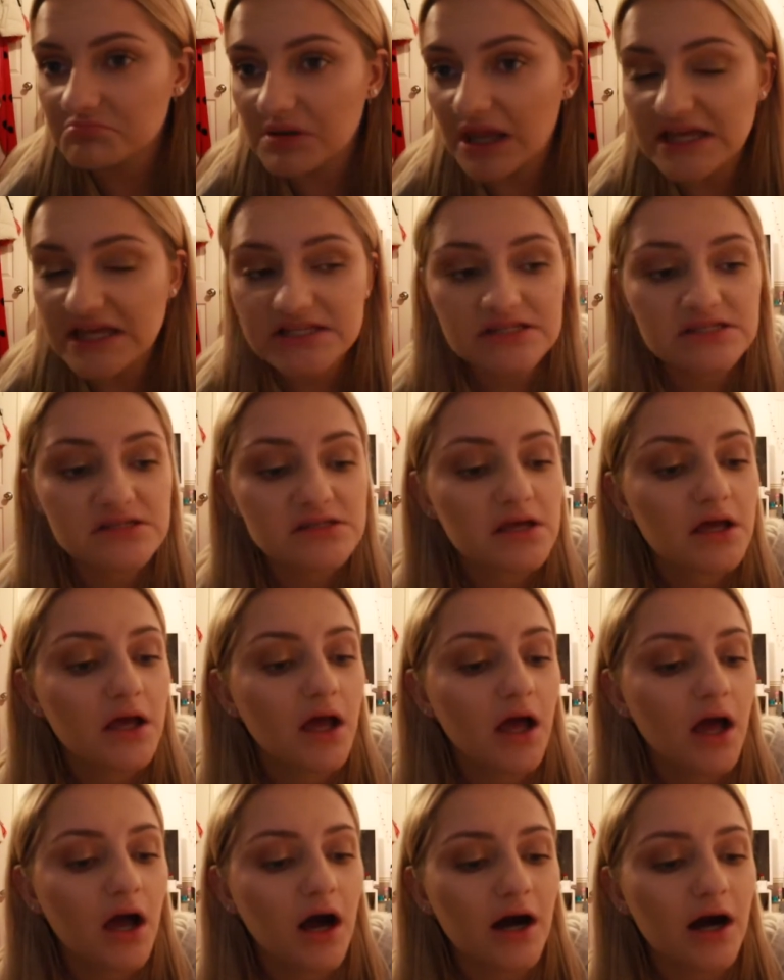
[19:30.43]
place.
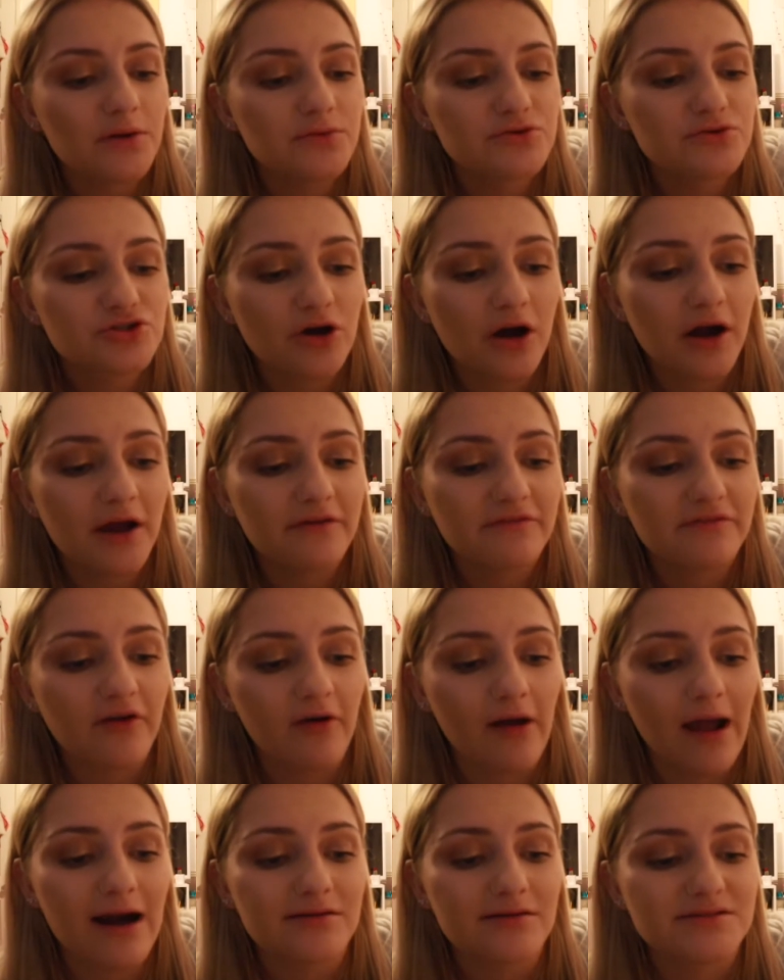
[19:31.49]
I will try and
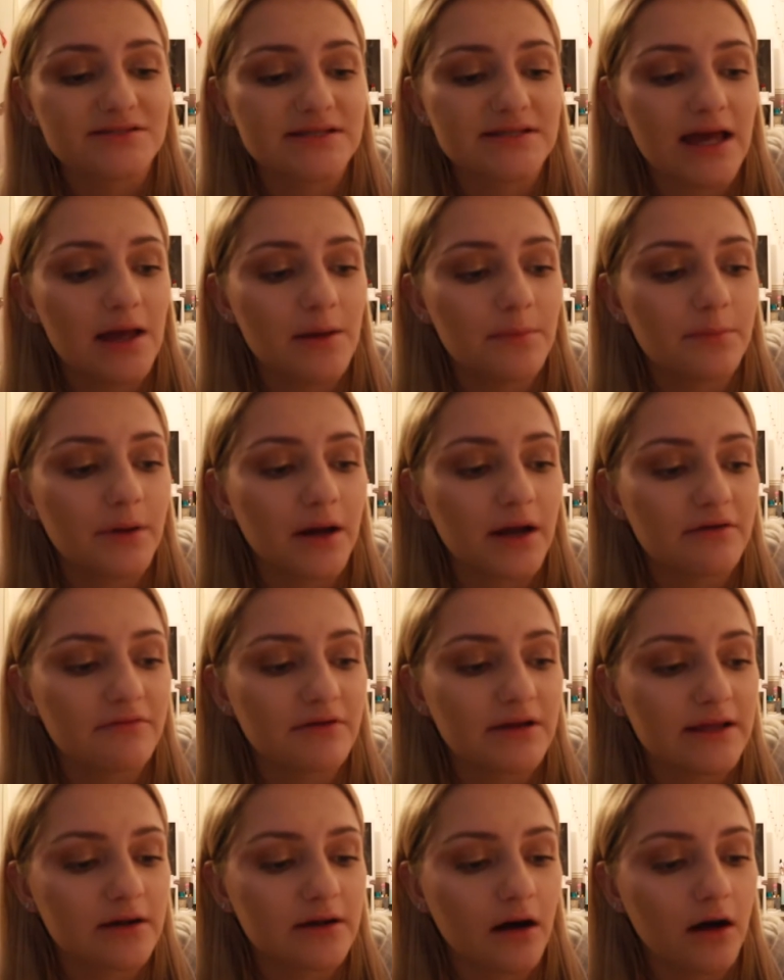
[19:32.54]
figure out how to say it, but I
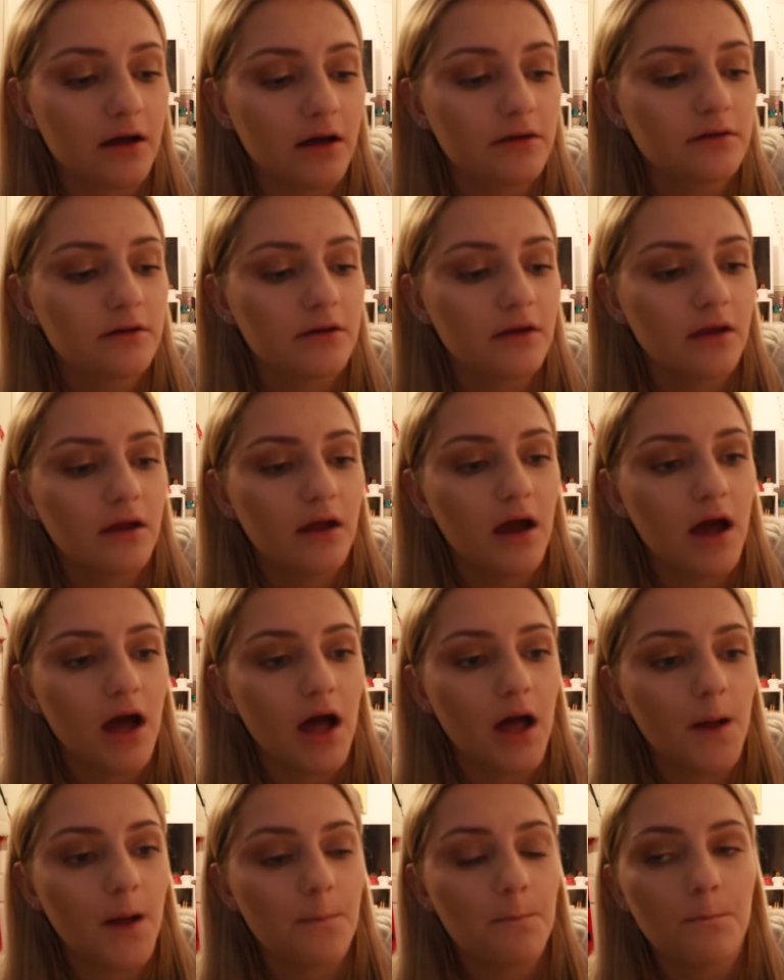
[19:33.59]
really can't.
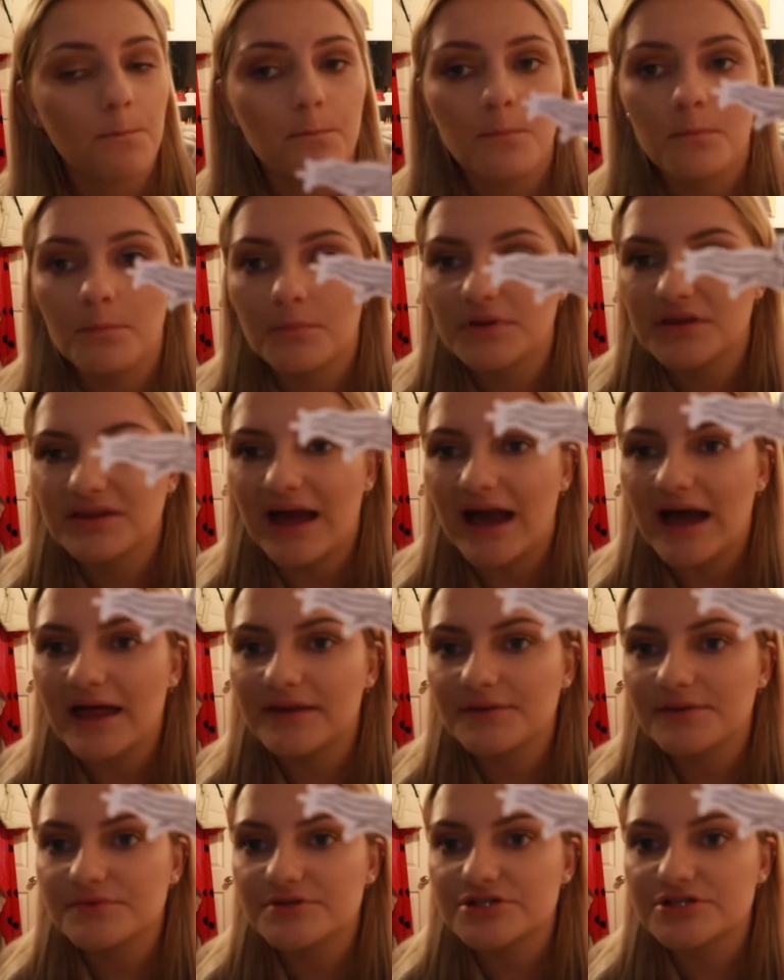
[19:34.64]
Um, yeah,
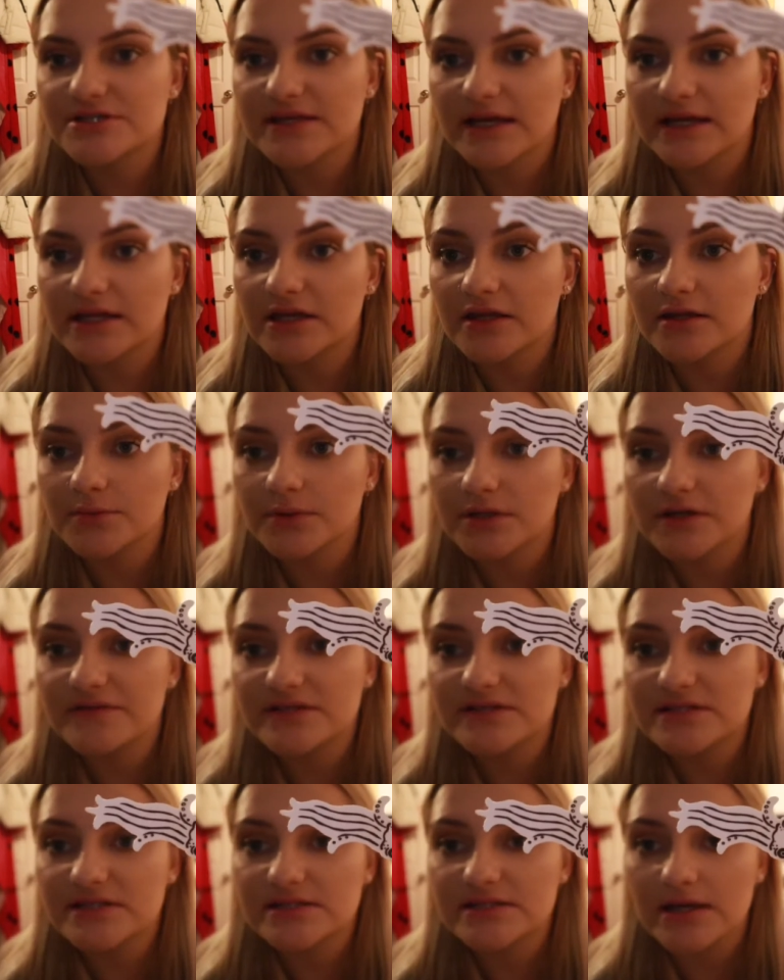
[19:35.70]
and it was just like another one of
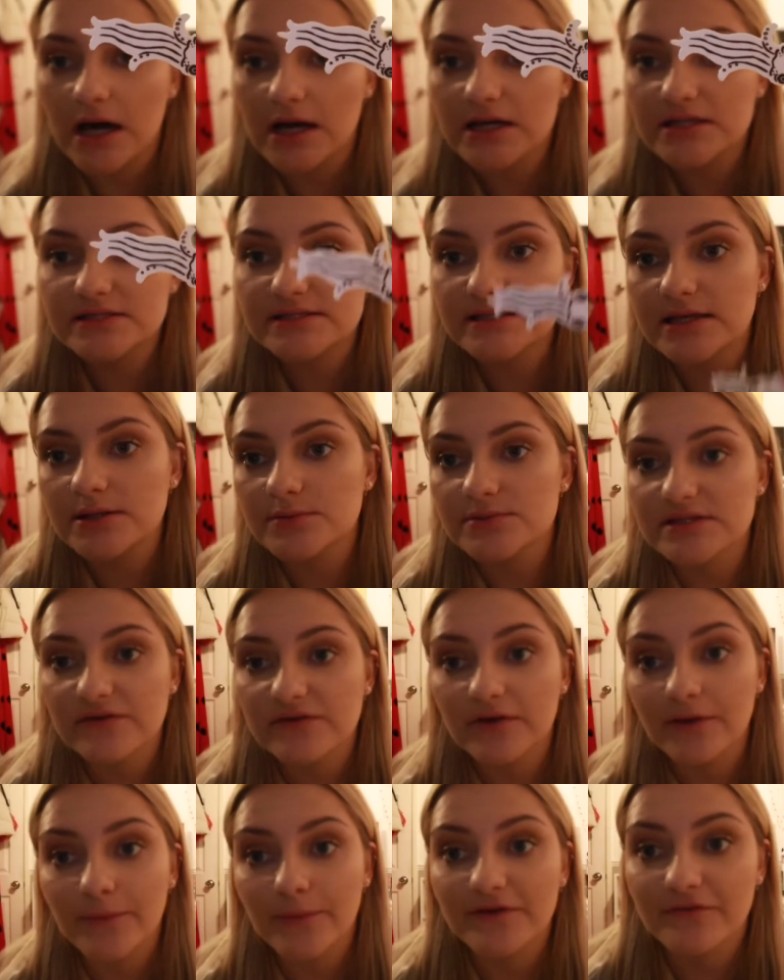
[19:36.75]
his designs that he was
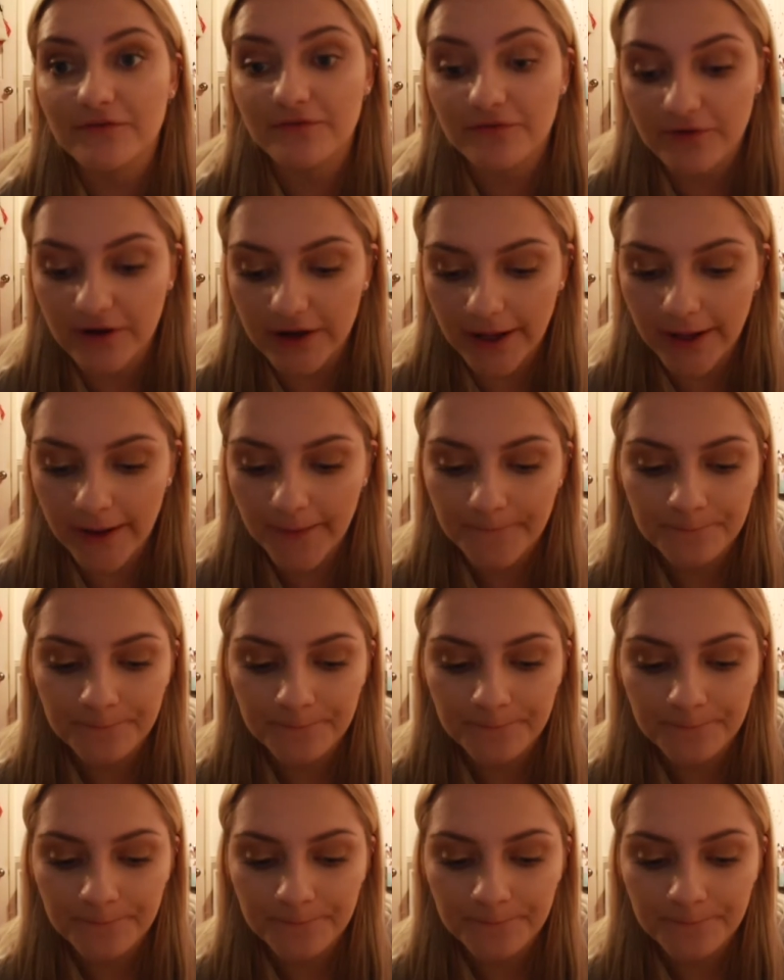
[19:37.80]
giving away for free.